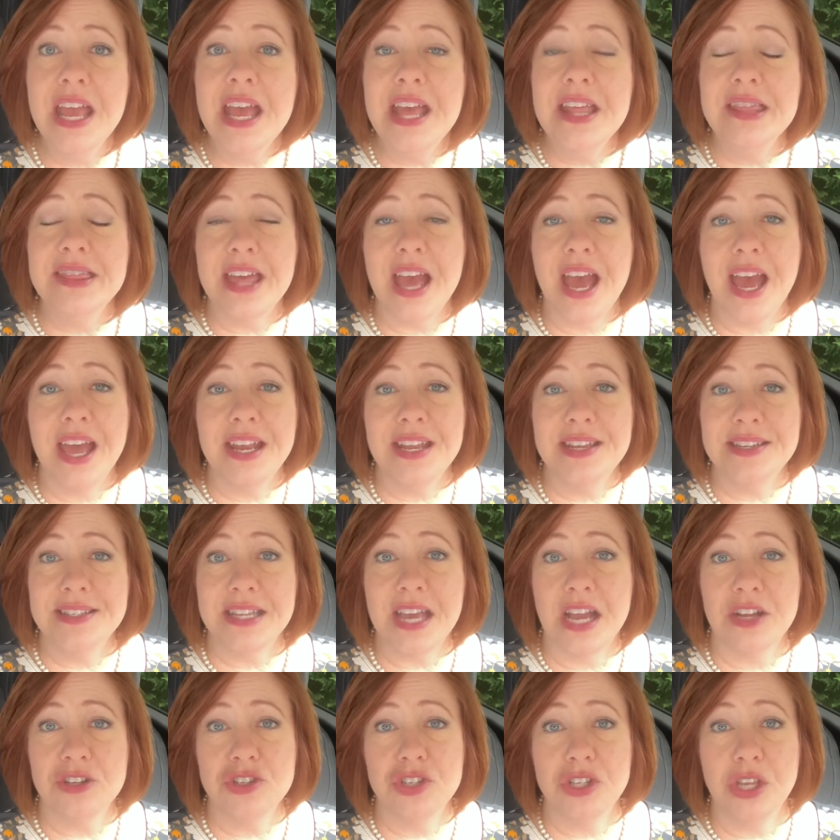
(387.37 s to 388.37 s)
that is
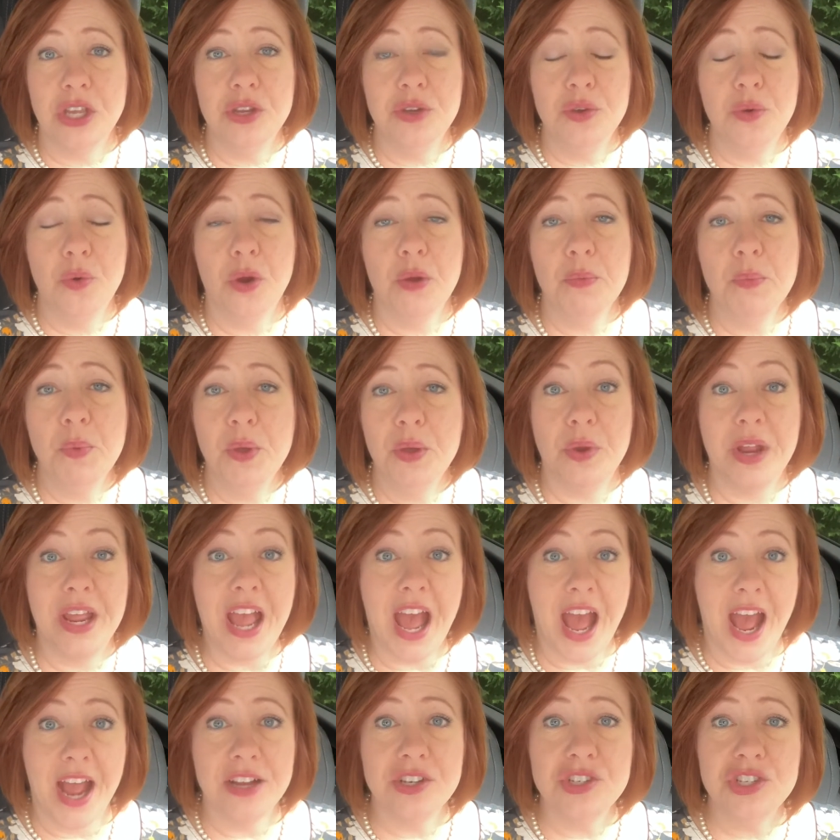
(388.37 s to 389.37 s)
actually a normal
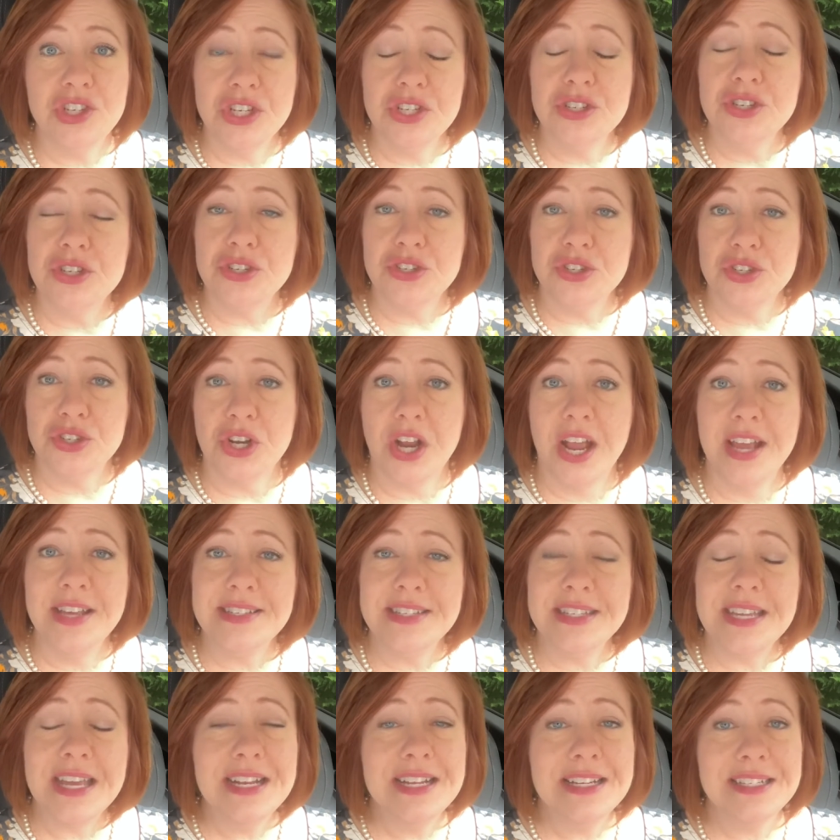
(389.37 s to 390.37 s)
reaction to
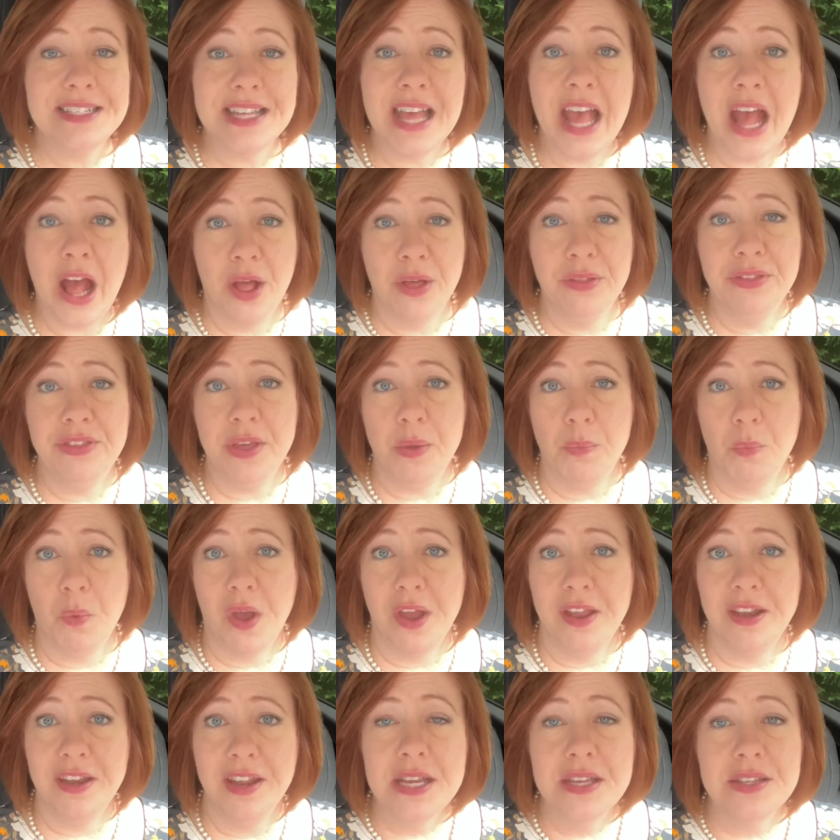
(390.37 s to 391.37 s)
stress, and it's a healthy
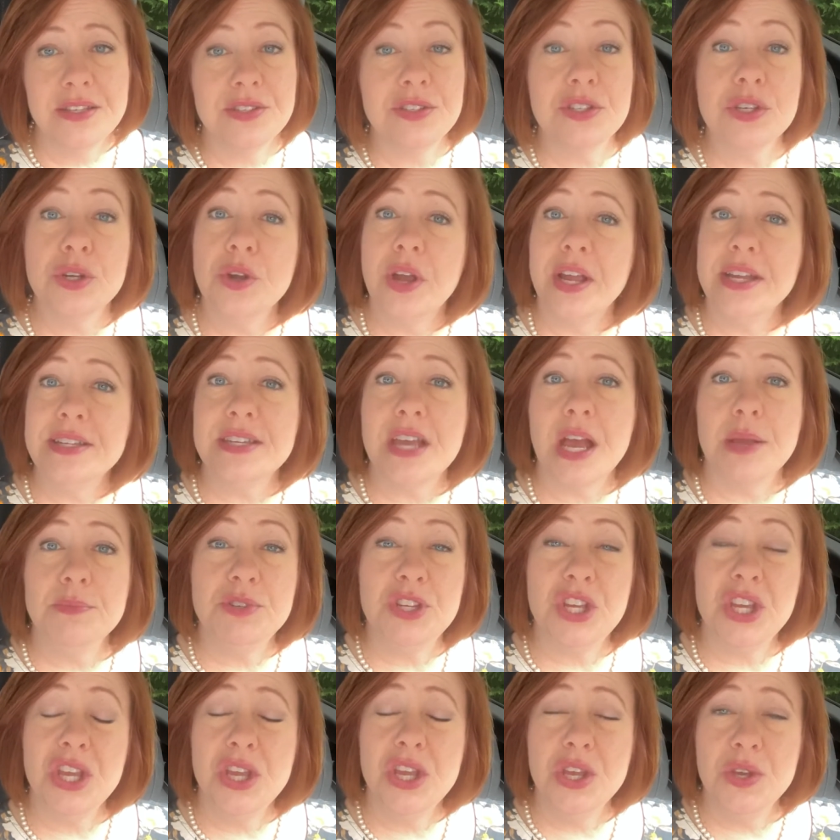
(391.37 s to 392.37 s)
one. This is a great time
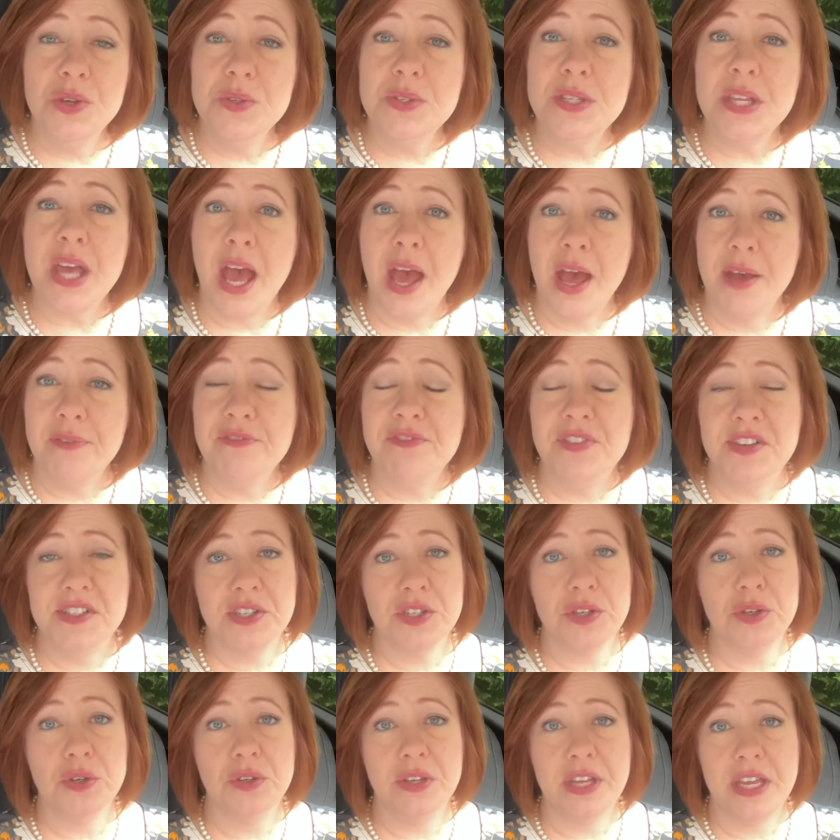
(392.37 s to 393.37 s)
to use up
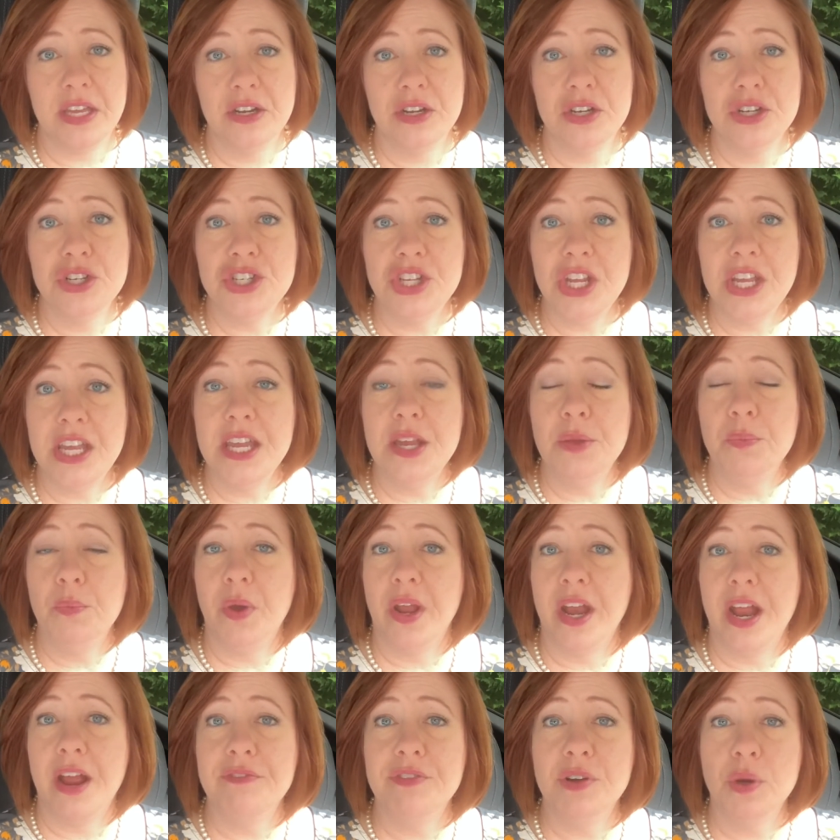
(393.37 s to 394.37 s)
physical energy in
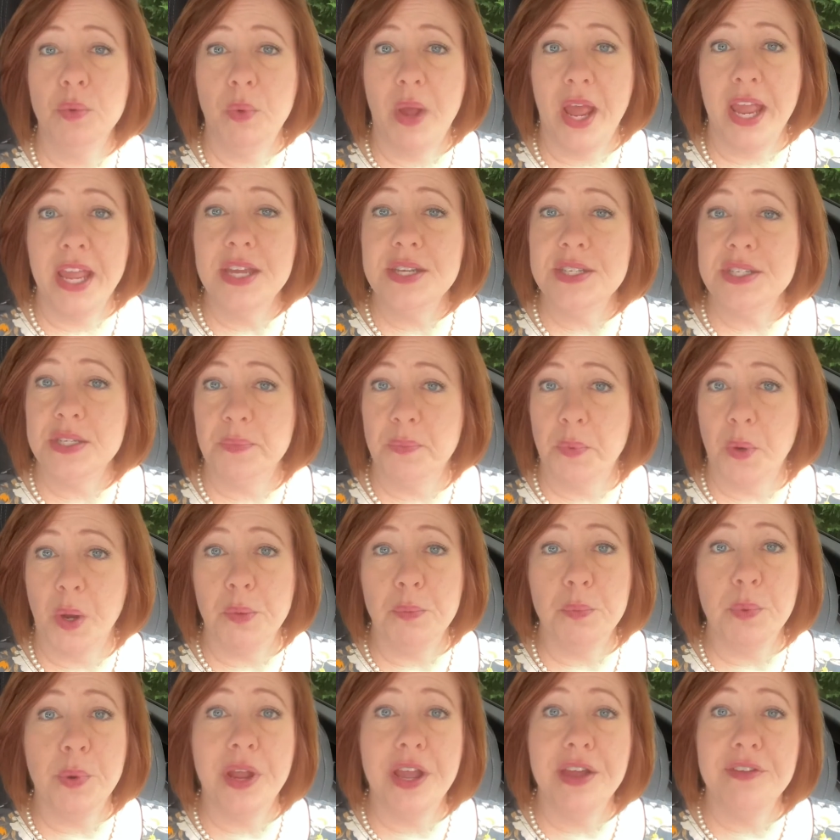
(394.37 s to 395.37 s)
whatever way is
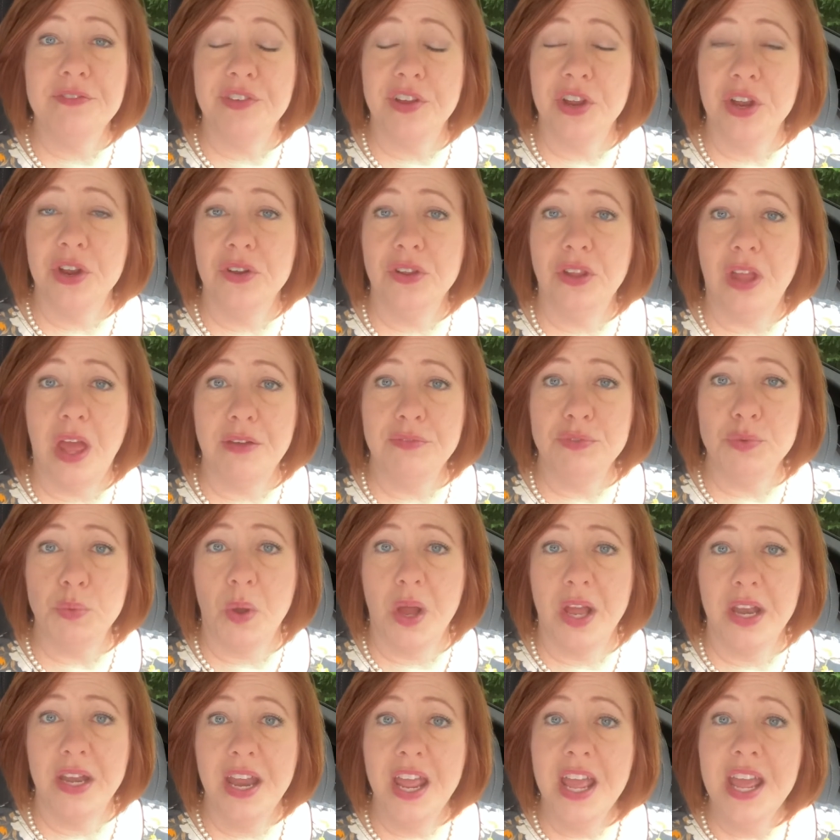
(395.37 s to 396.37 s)
appropriate for your loved
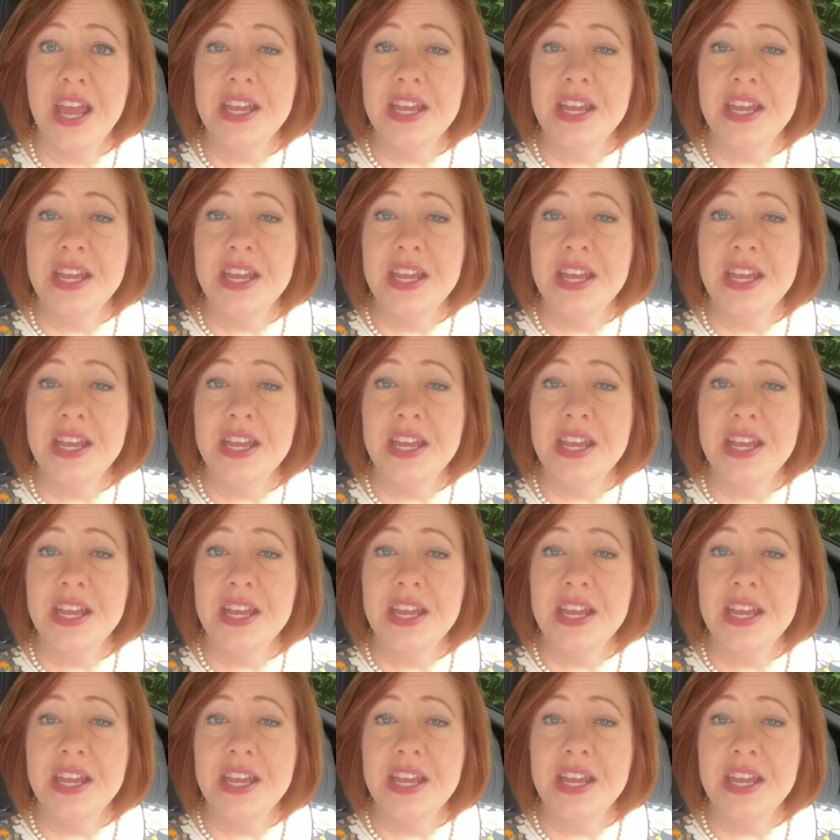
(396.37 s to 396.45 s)
one.